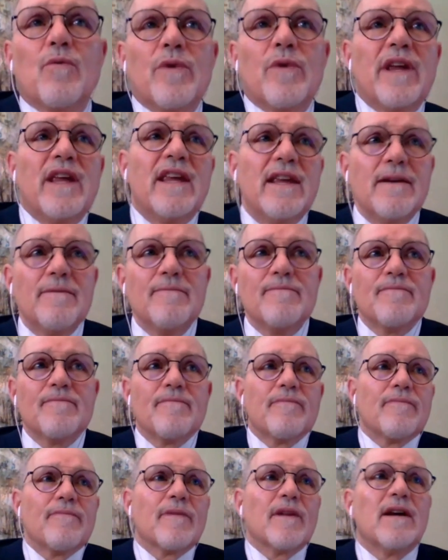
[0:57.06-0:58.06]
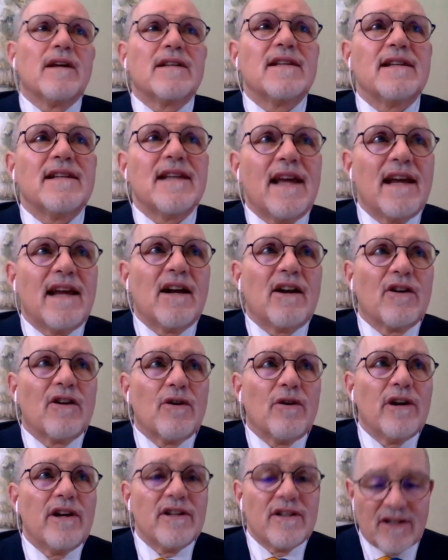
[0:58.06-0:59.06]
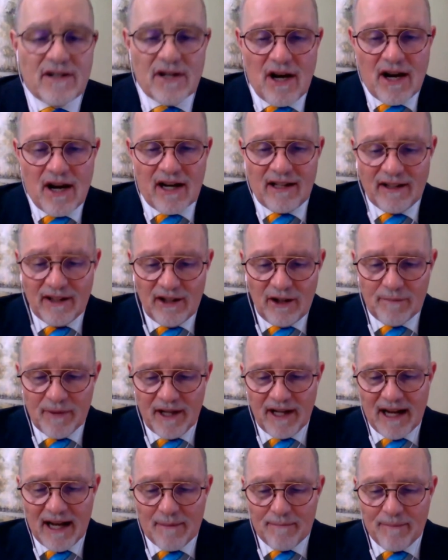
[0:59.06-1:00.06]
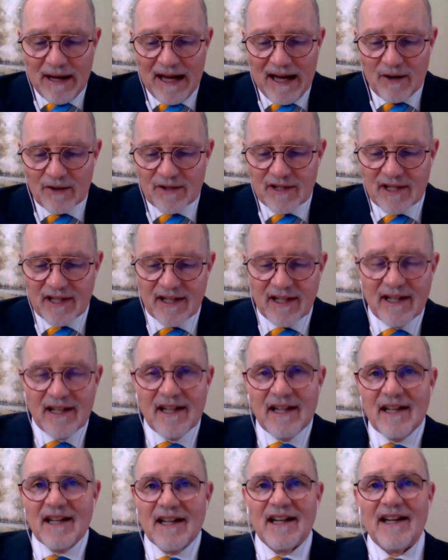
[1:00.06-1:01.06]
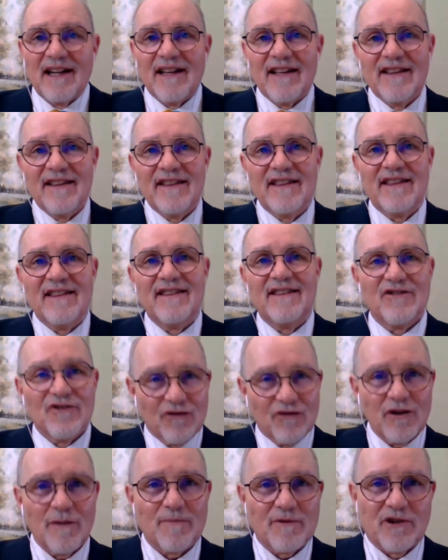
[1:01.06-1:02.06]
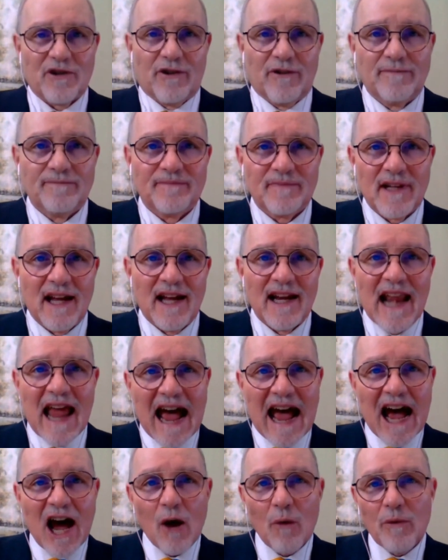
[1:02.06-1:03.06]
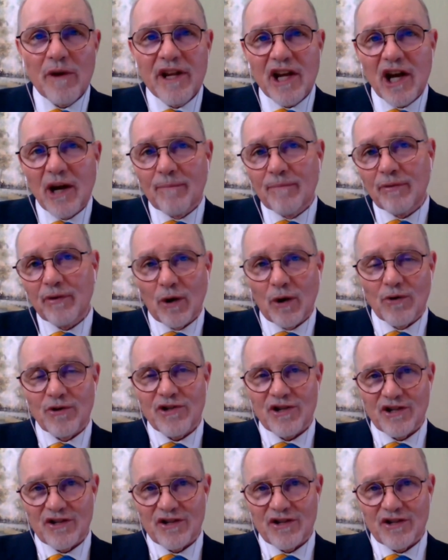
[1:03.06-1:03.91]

we today are going to talk a little bit about Scripture and how we approach